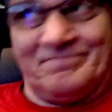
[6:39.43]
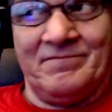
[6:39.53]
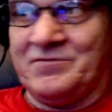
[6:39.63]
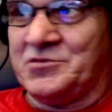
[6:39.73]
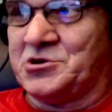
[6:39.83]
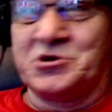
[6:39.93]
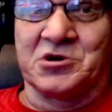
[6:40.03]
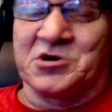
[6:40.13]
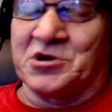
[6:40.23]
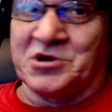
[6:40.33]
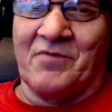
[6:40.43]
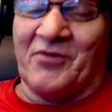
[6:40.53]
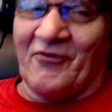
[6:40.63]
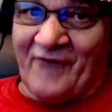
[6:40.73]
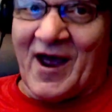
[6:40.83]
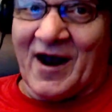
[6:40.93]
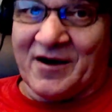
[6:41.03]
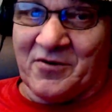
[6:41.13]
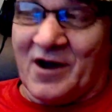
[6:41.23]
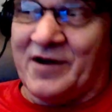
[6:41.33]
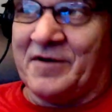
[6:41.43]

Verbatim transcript: It's just a simple fact, right?